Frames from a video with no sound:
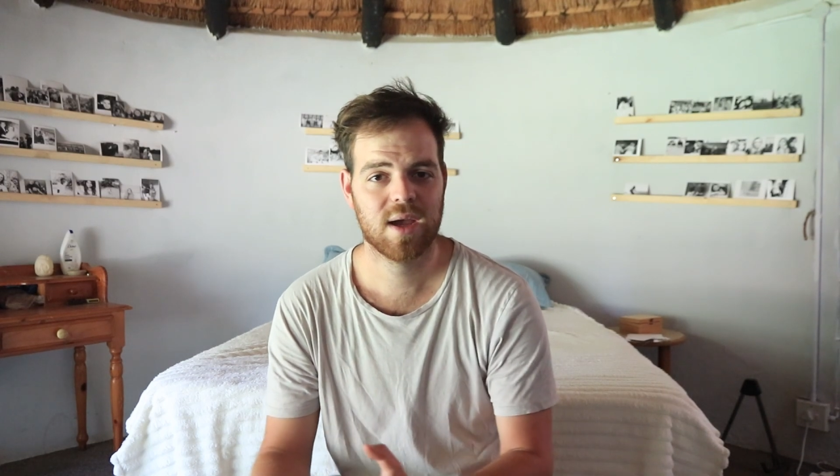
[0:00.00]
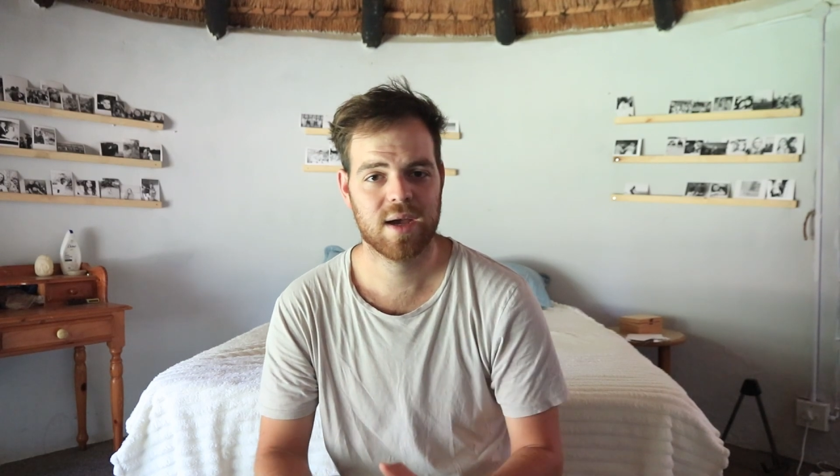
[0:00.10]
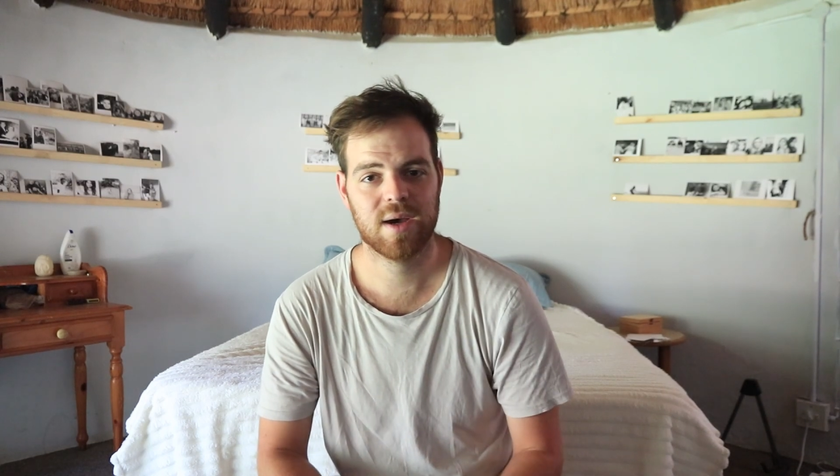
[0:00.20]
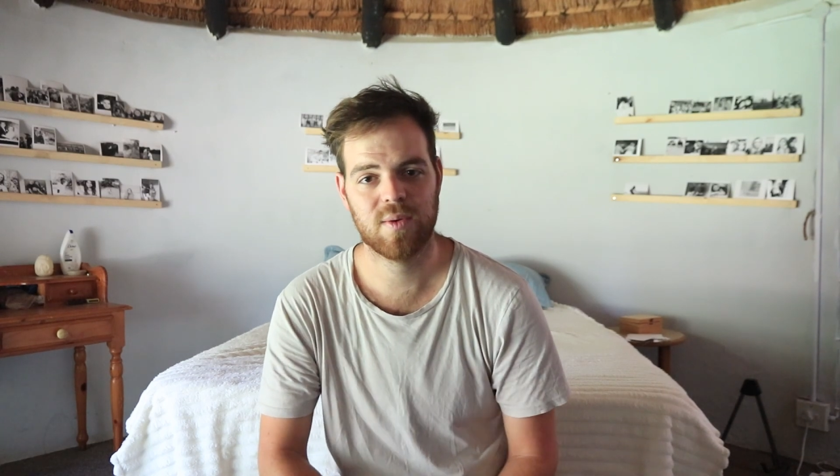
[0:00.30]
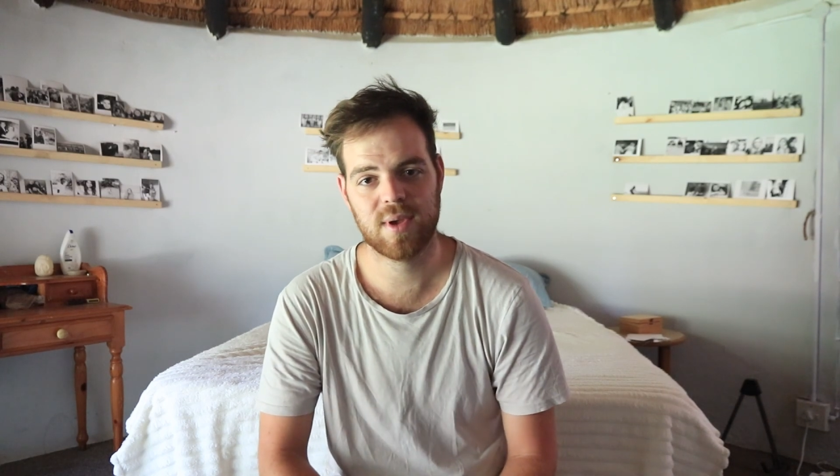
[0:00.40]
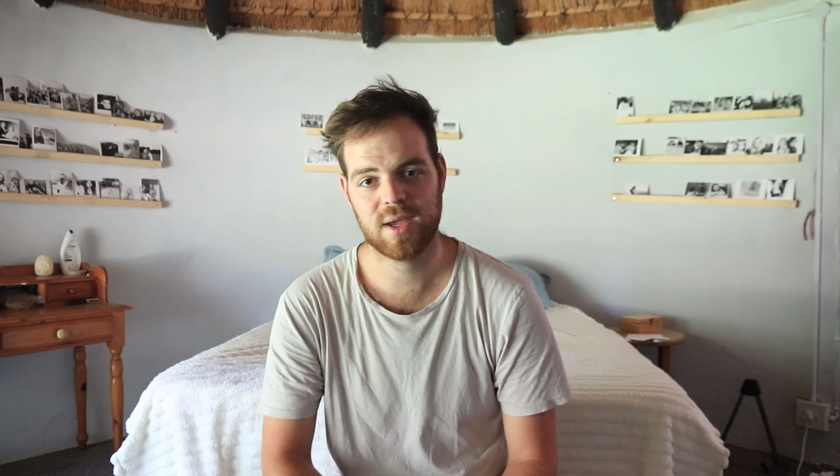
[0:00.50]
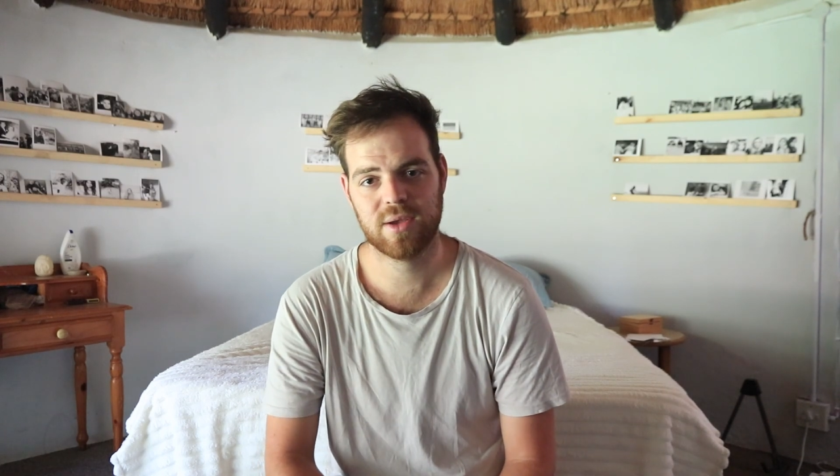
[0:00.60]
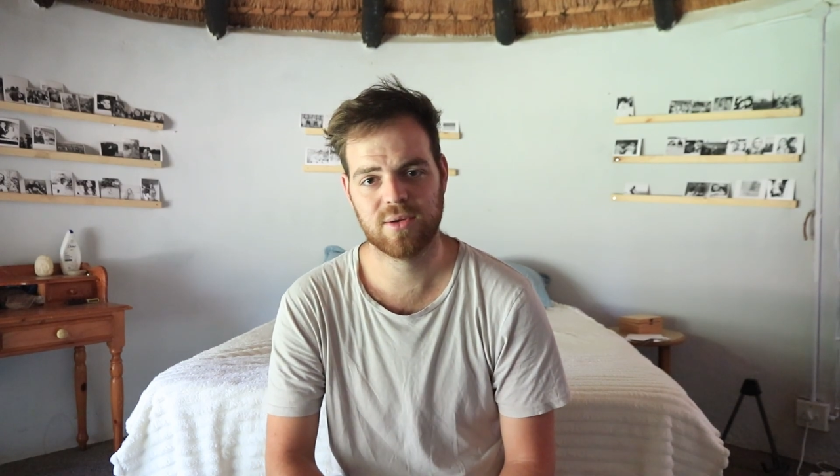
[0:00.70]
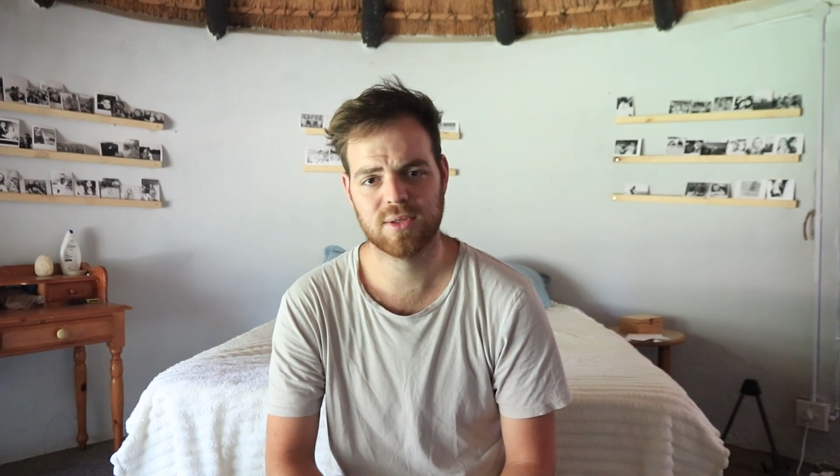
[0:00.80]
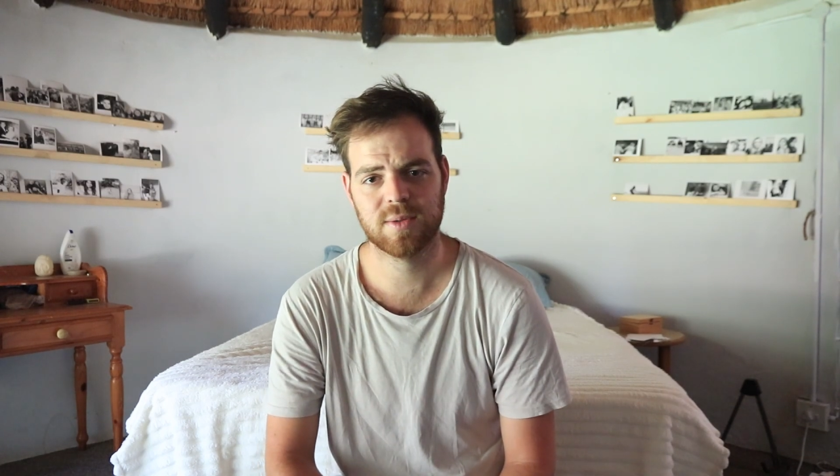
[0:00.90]
where you
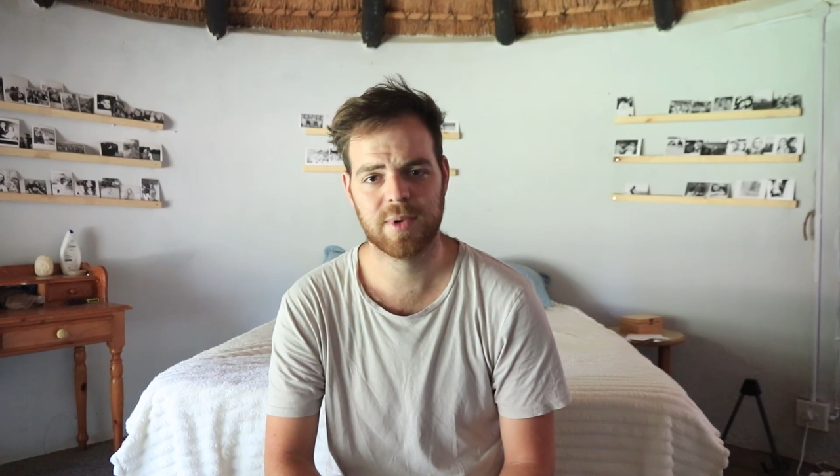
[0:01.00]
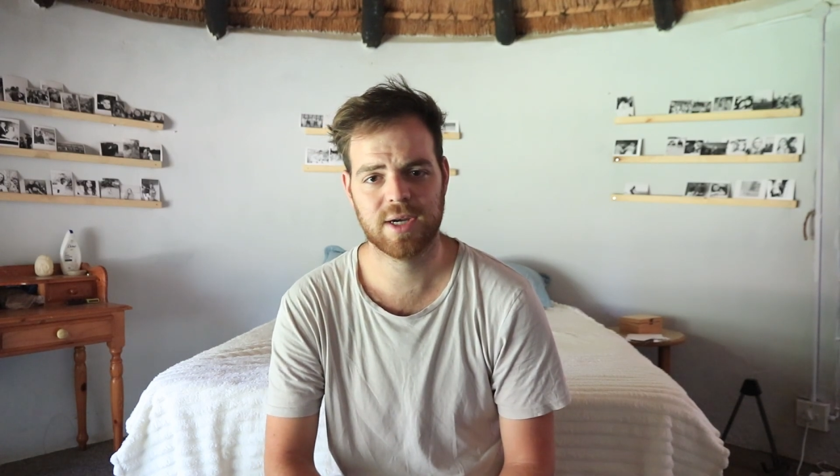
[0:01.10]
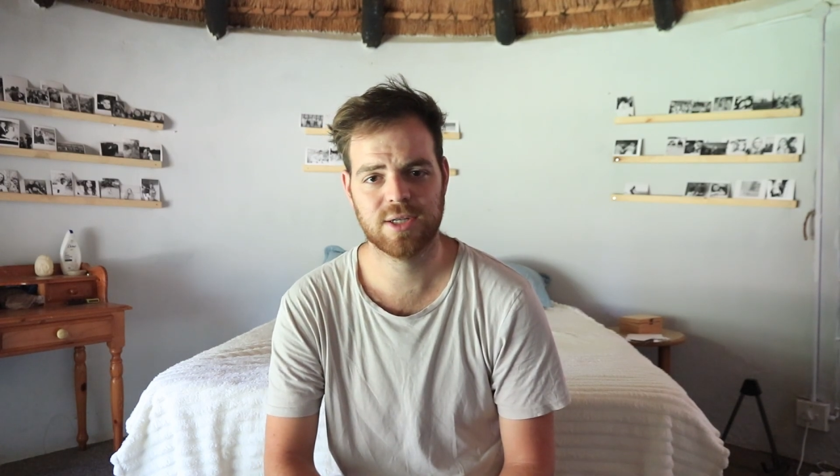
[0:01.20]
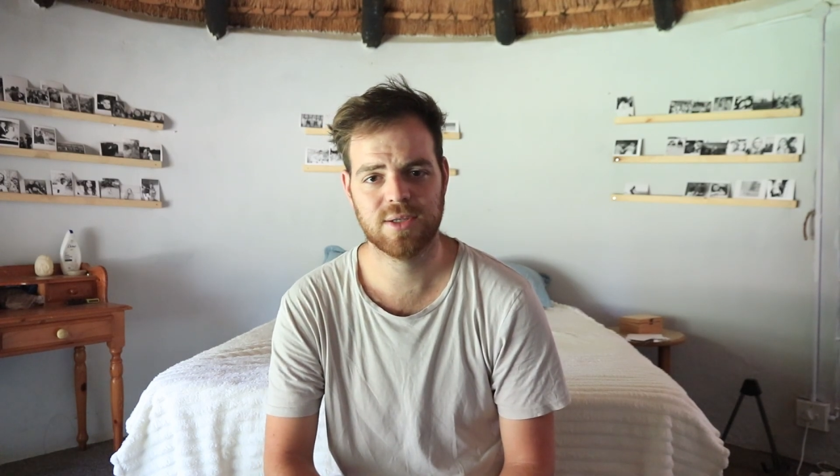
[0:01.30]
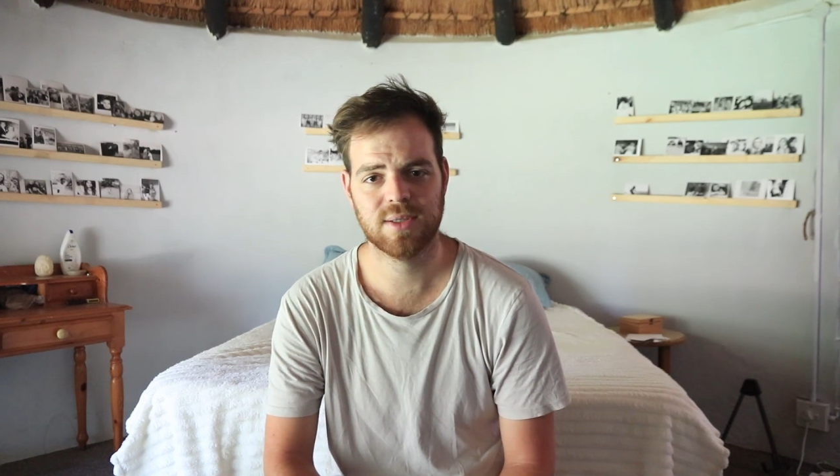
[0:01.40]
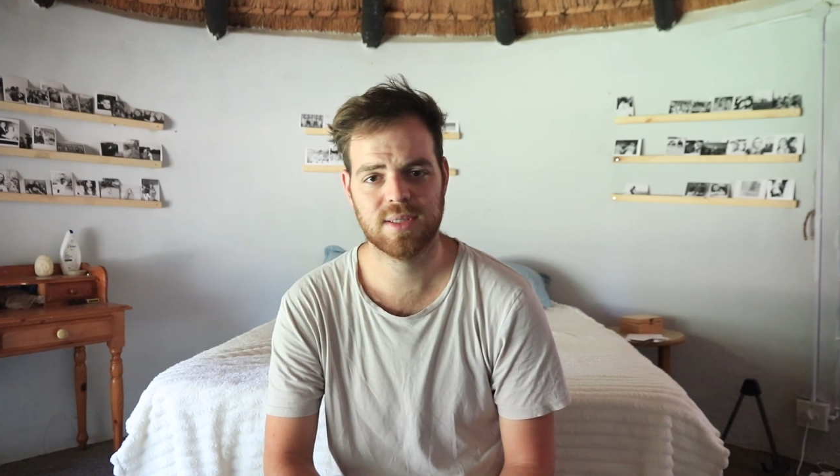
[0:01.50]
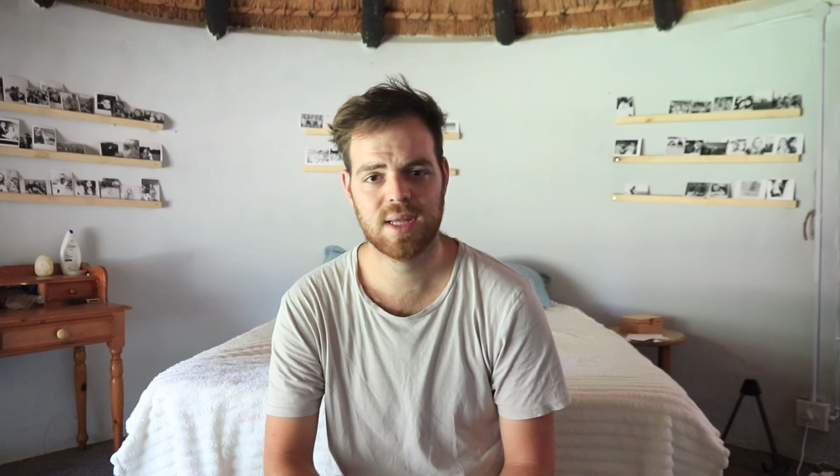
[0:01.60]
can also buy shoes